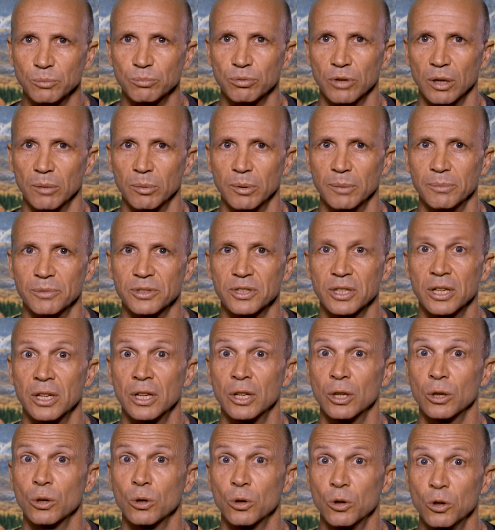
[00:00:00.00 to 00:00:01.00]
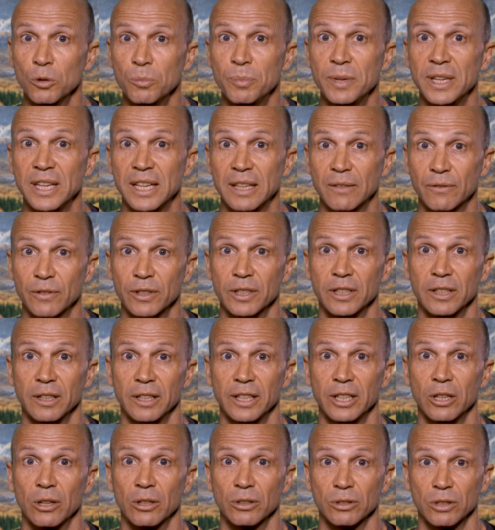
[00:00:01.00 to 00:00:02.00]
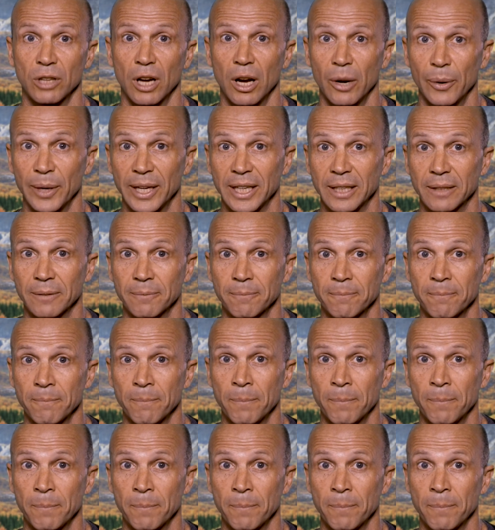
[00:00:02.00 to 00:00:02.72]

problems could be infinitely ongoing.